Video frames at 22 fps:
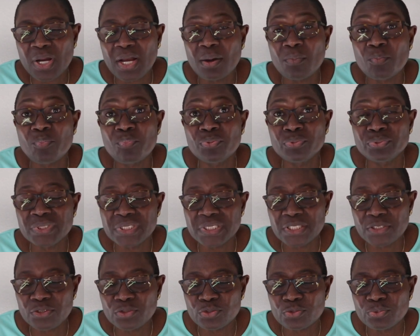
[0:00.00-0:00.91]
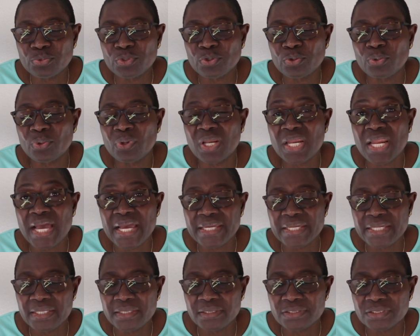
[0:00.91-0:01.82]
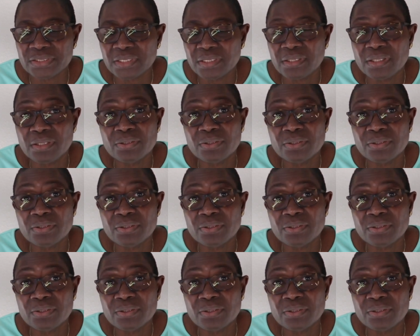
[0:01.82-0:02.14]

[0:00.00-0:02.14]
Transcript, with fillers: can put into your luggage.